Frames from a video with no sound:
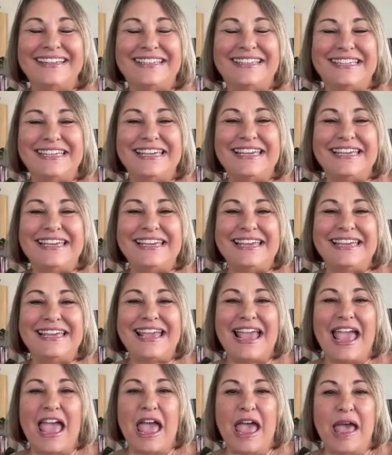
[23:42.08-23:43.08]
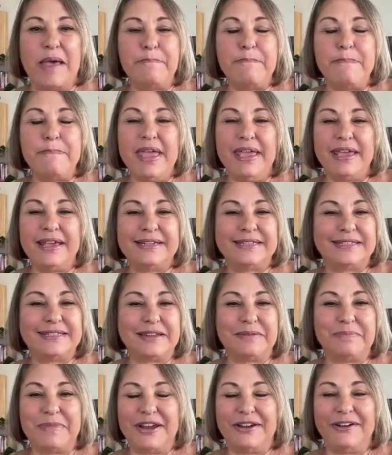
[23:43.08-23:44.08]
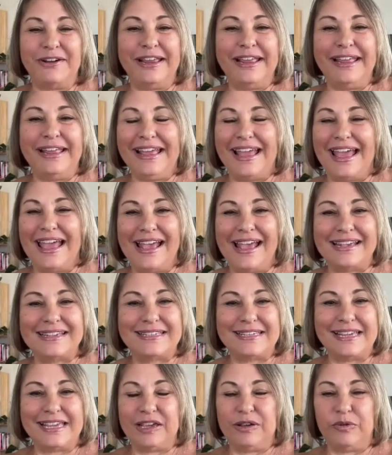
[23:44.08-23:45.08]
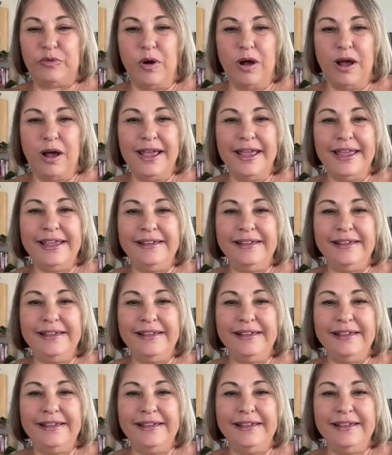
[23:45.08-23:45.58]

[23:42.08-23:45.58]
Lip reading: DEM as in Mary, SEY.